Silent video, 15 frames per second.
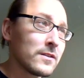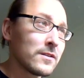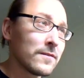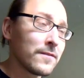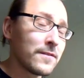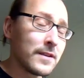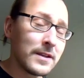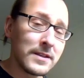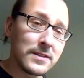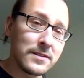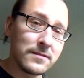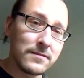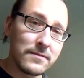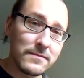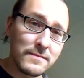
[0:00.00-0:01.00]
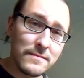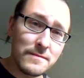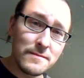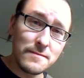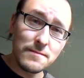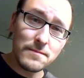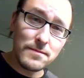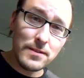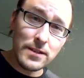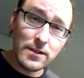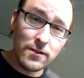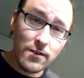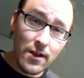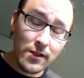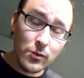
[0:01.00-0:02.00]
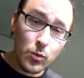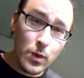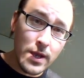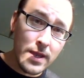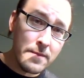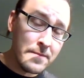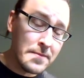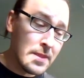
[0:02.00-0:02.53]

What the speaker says: of things in the right way,